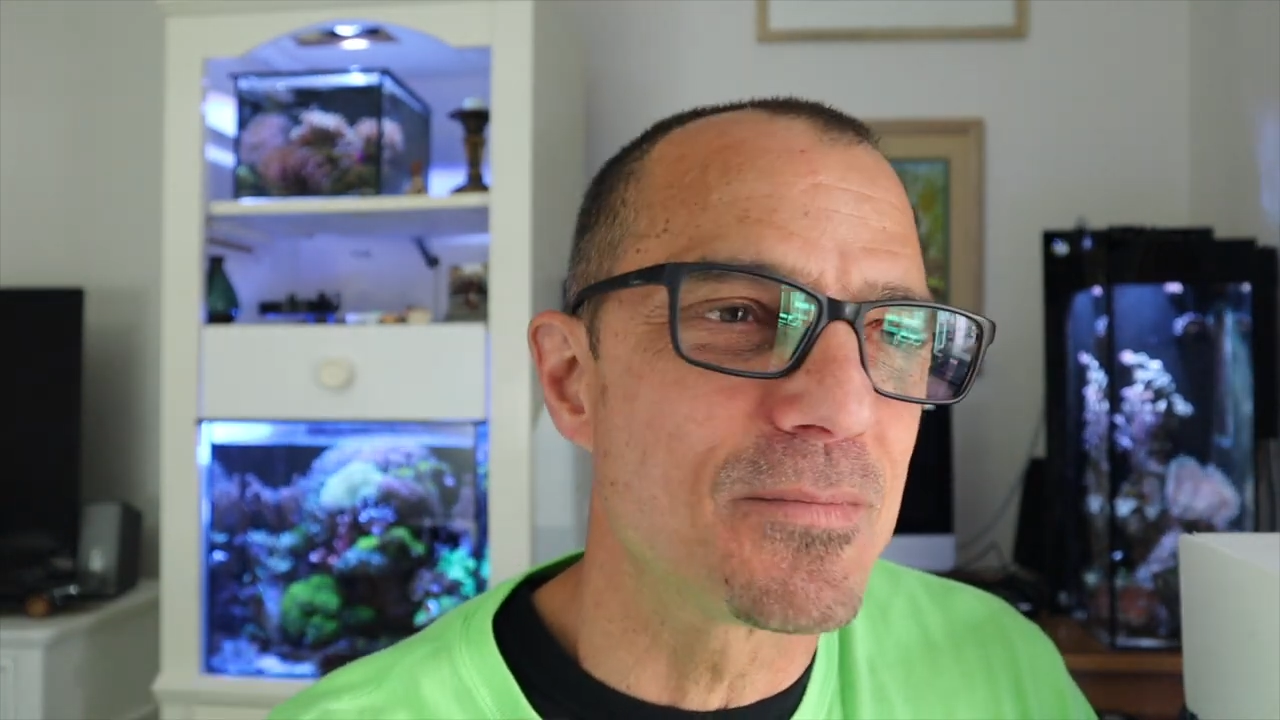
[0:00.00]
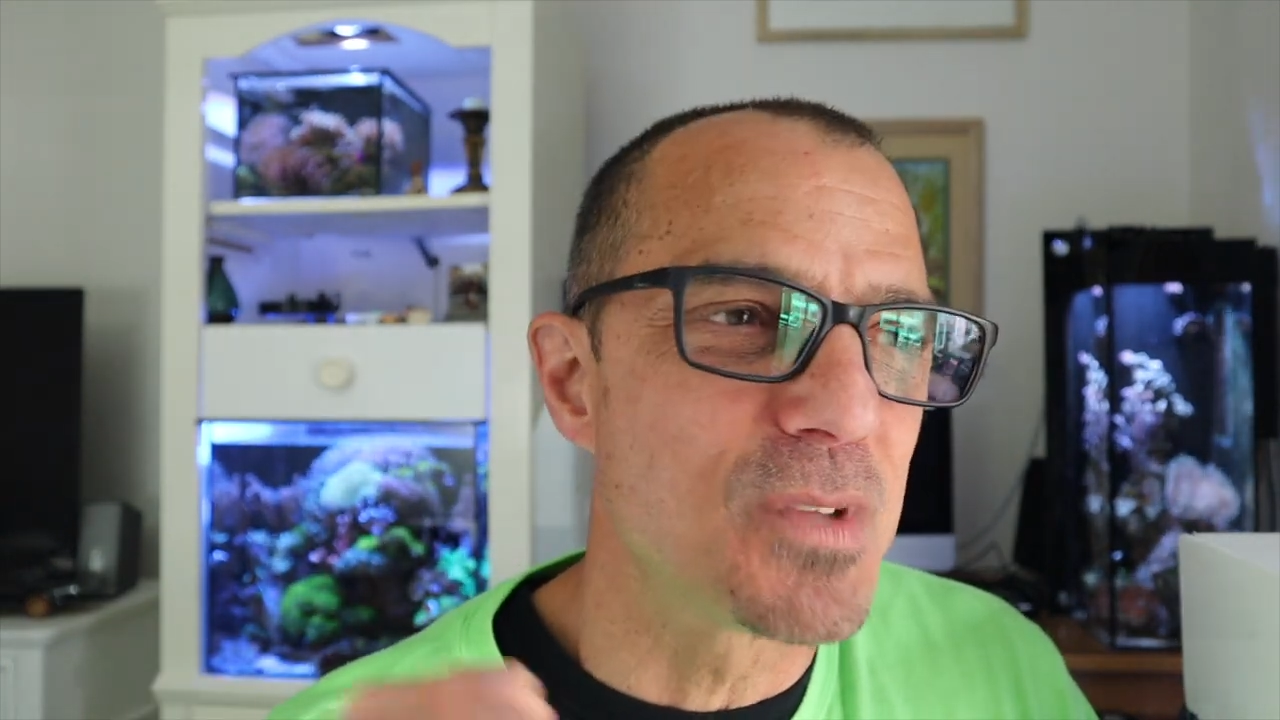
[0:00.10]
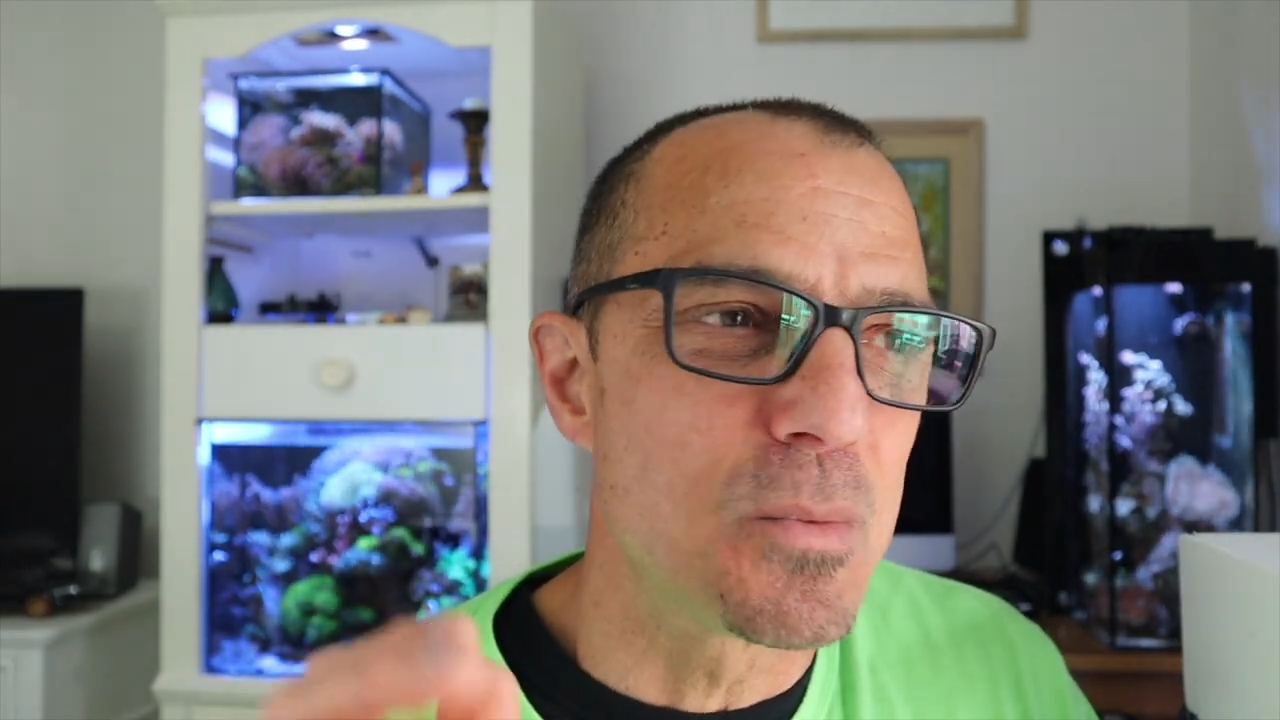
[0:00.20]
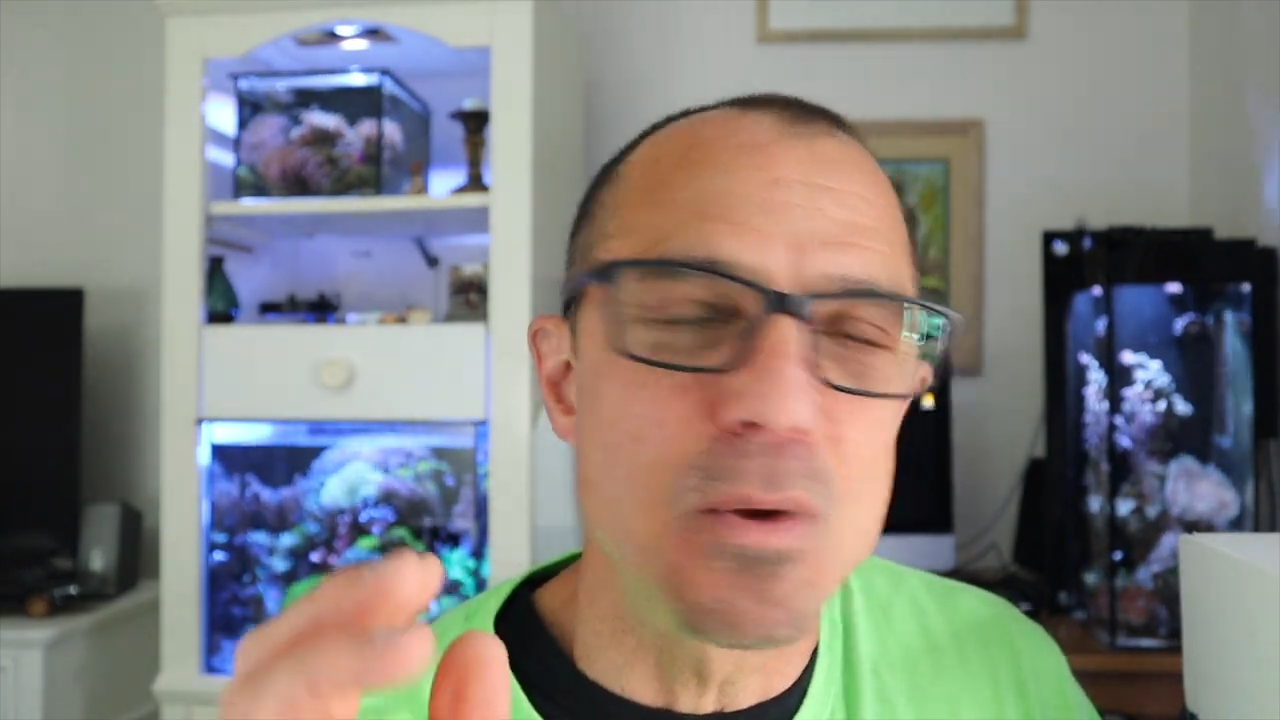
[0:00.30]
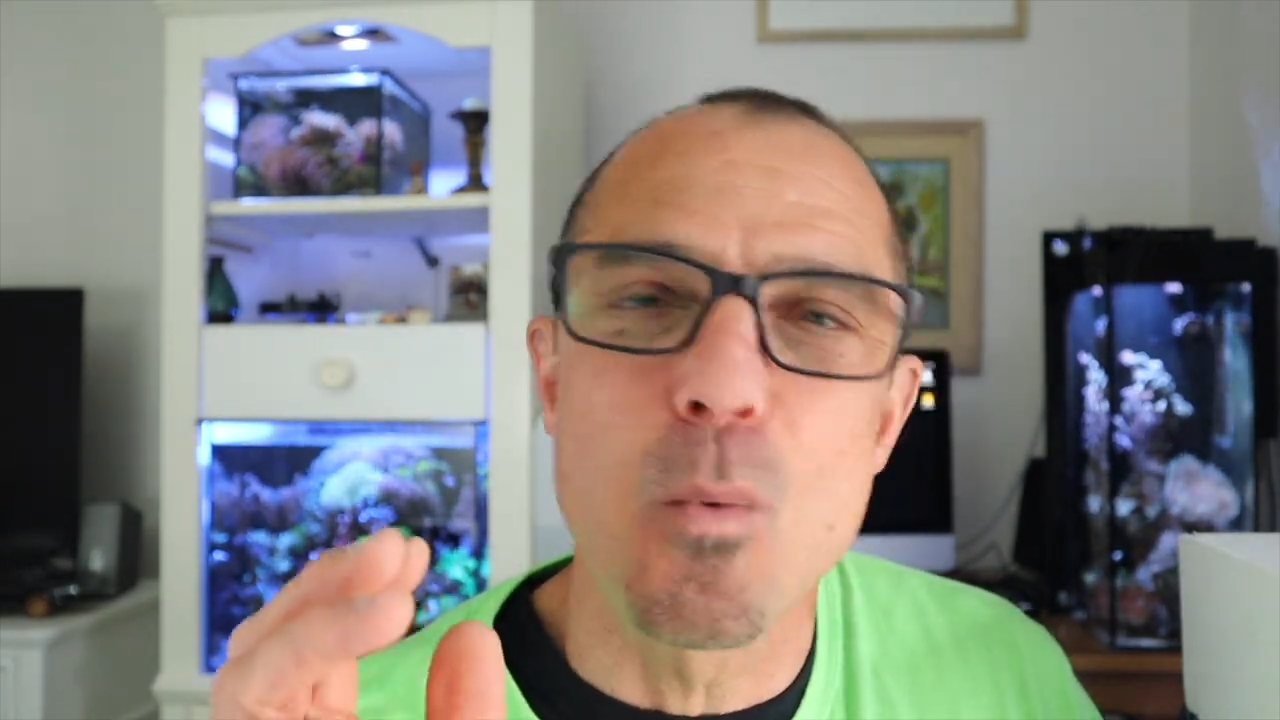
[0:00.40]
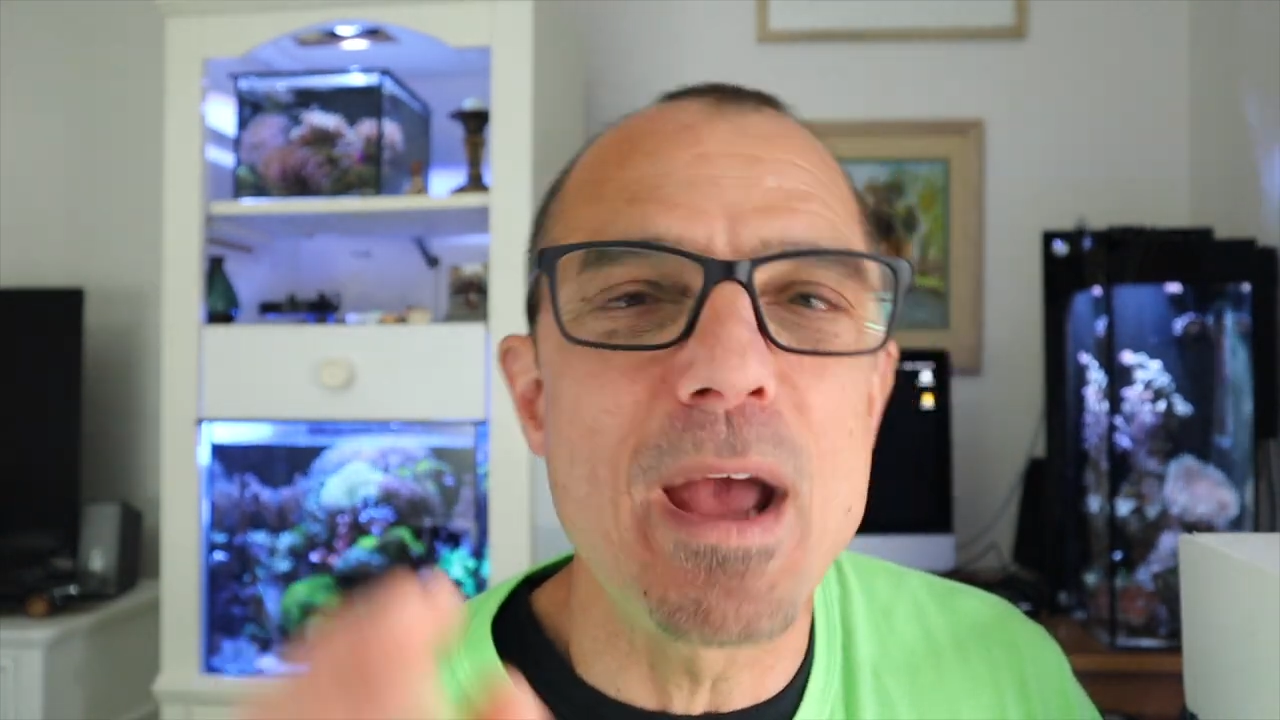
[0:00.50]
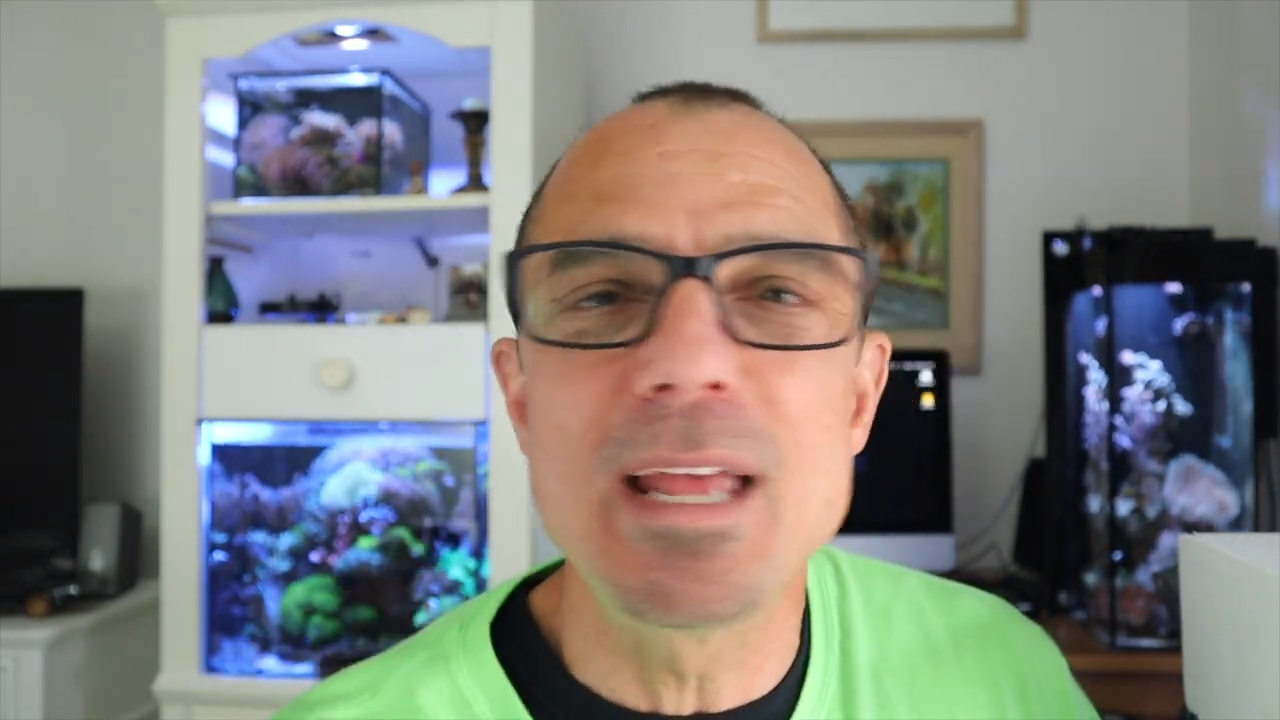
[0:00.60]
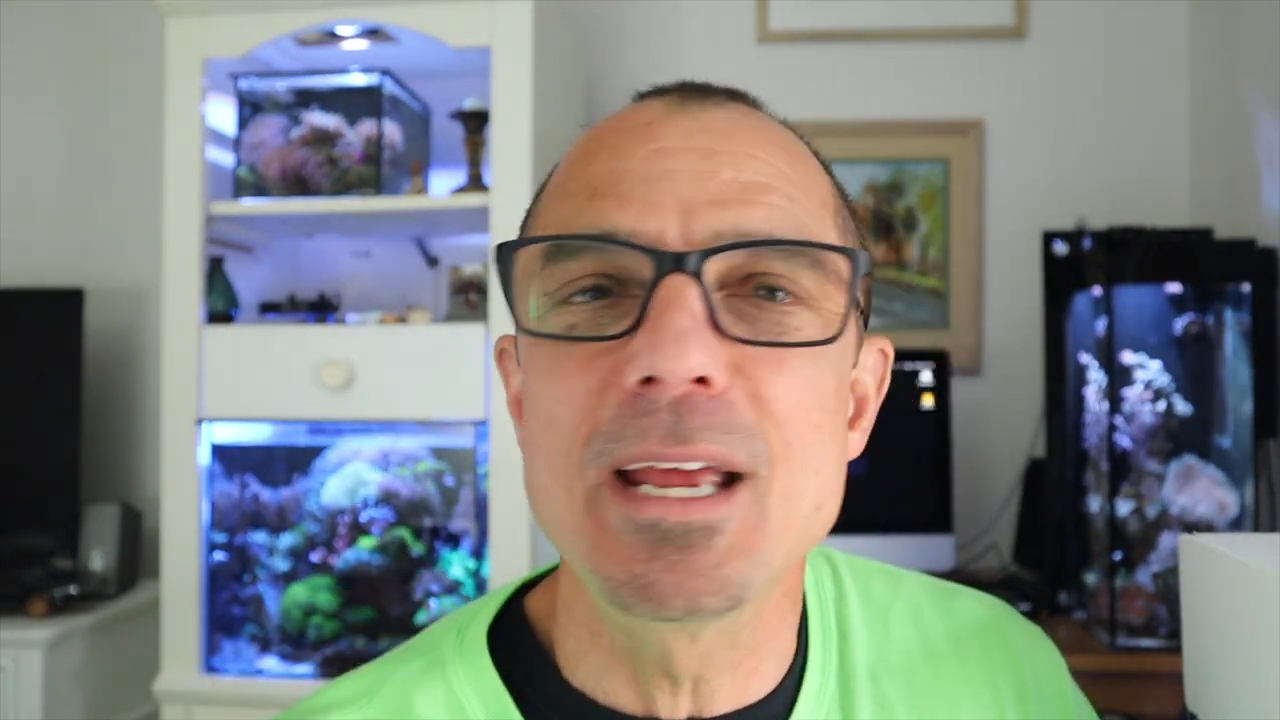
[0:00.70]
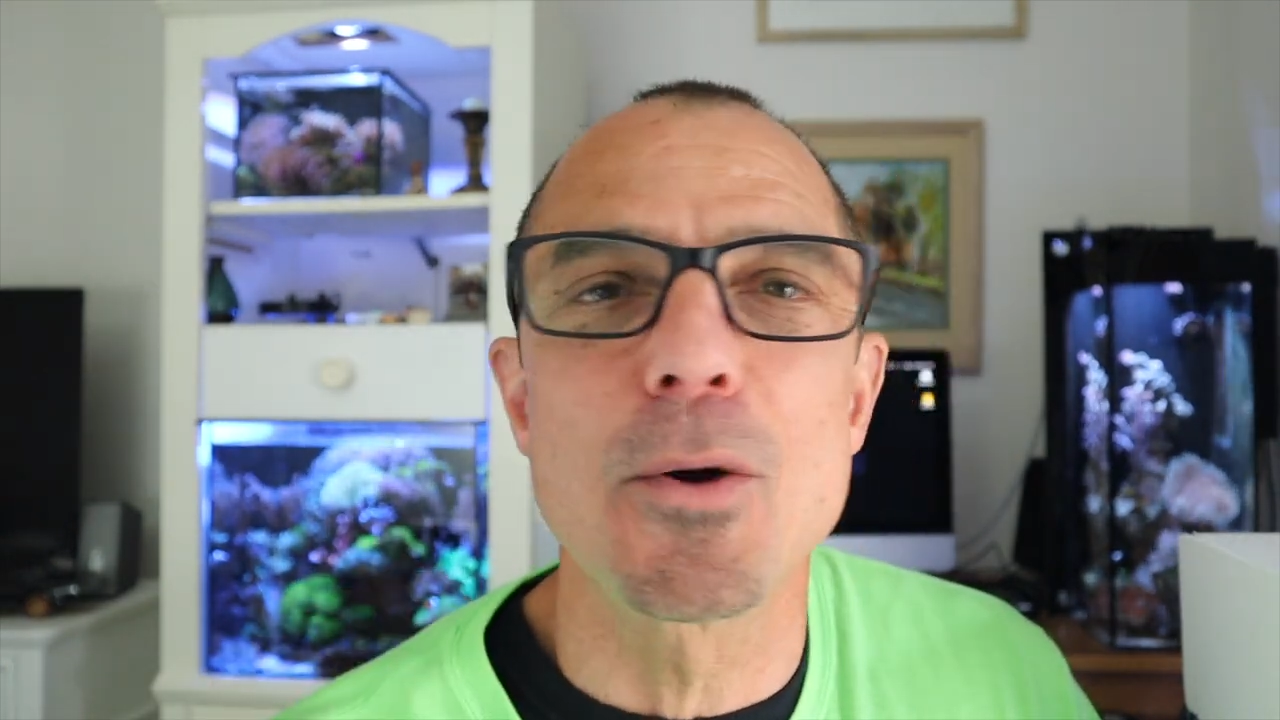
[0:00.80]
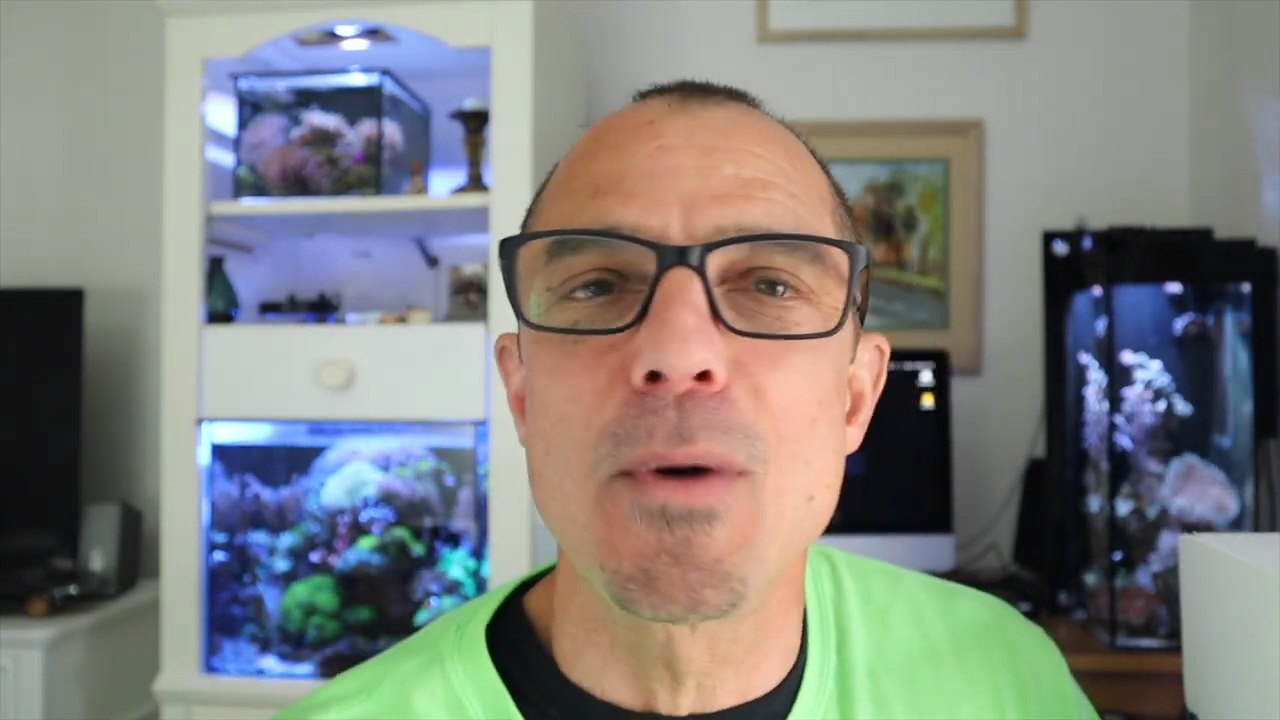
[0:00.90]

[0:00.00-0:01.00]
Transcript: you'd be waiting